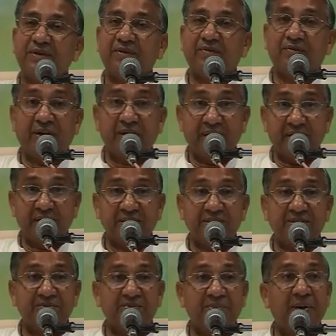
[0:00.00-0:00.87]
What
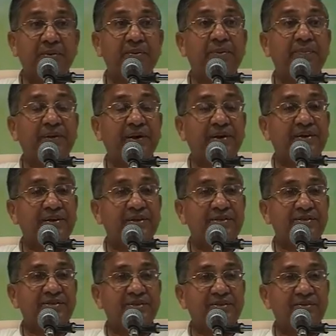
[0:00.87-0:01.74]
else Baba
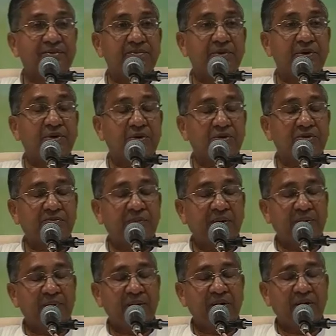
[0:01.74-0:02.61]
practiced? Because
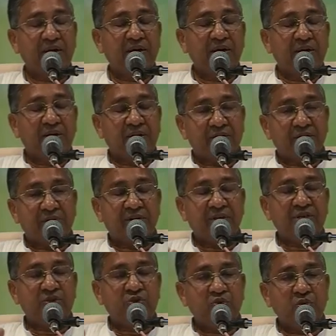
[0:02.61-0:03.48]
Baba
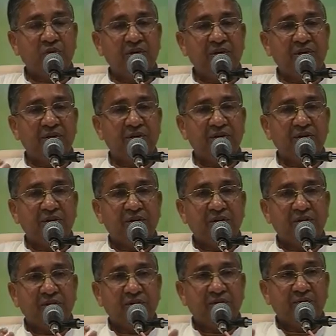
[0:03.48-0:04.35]
gradually
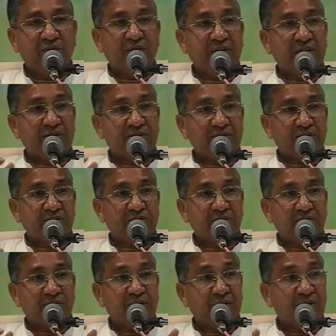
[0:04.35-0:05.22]
was
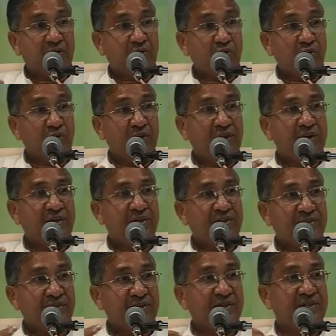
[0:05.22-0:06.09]
controlling
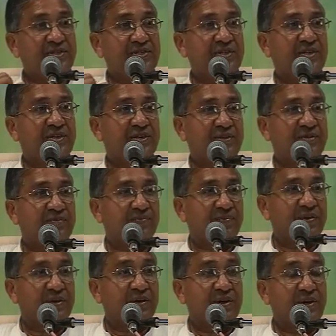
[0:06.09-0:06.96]
his nature
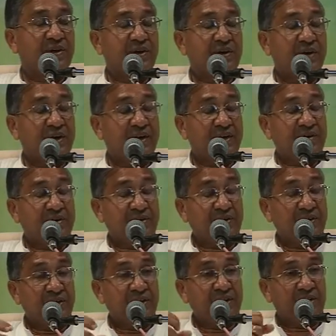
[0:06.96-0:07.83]
and
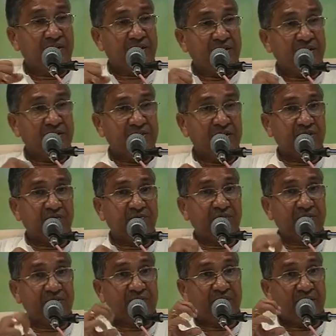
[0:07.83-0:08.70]
inner nature.
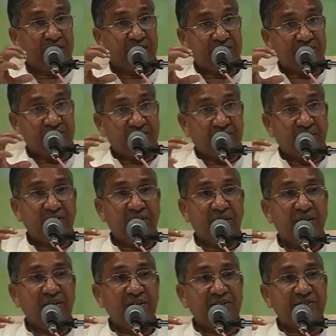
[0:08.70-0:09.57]
First the
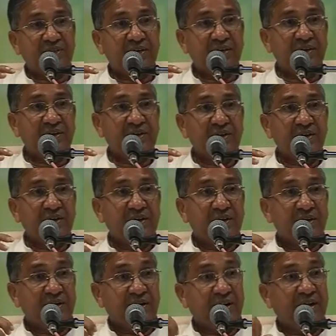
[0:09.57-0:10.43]
external nature
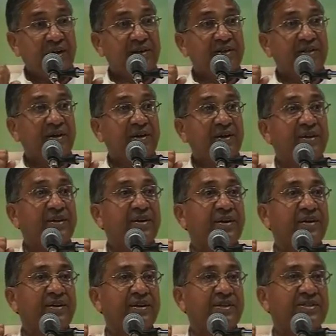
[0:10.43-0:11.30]
and the
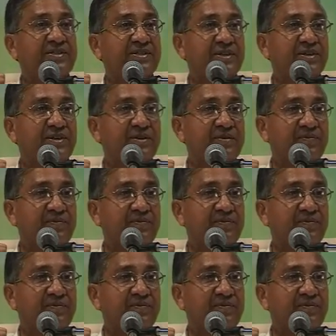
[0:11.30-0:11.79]
inner nature.